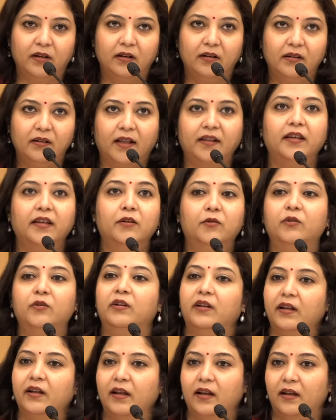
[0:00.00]
nothing
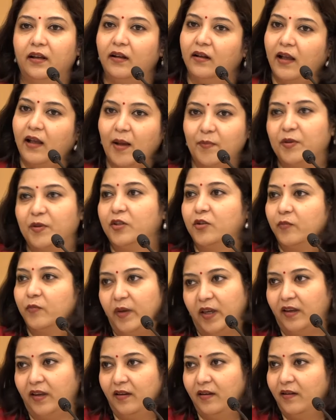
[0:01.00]
good happens to
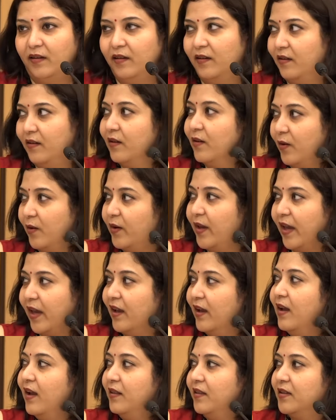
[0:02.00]
me, okay,
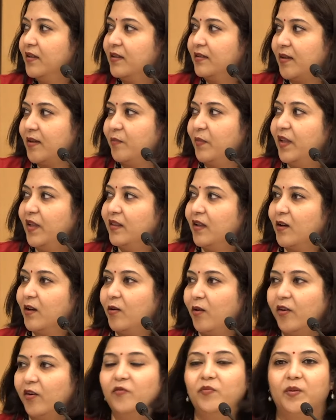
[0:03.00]
this is something that a
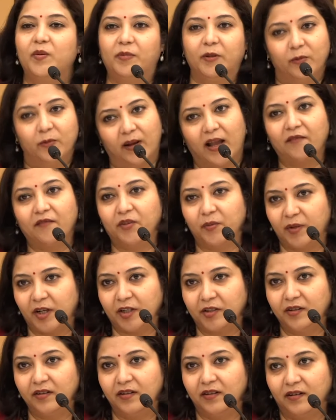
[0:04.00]
lot of people who have
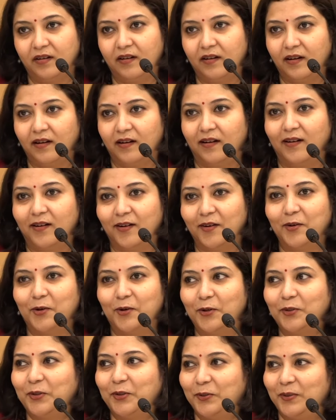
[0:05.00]
depression
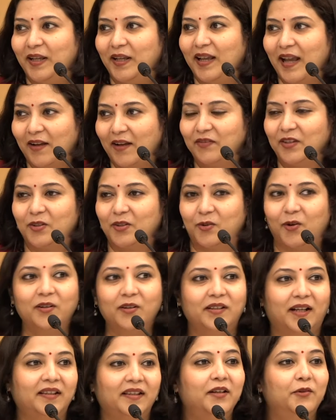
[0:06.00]
go through. They have this
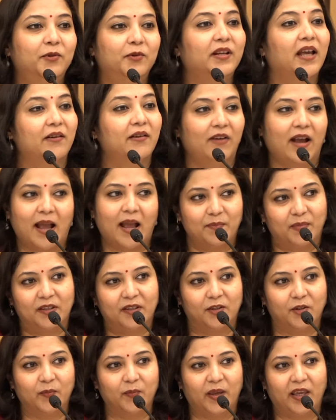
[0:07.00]
thought, nothing good ever
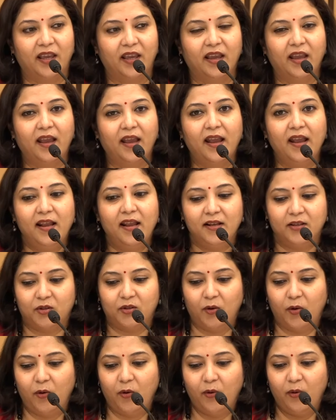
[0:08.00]
happens to me.
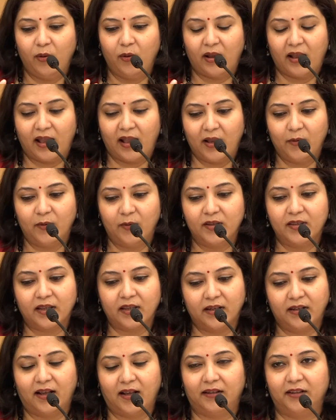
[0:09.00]
So I was
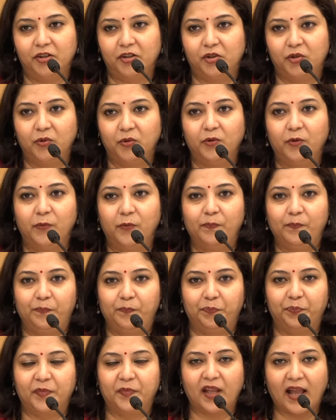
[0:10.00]
encouraged to
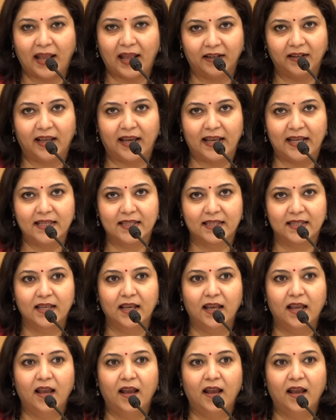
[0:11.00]
analyze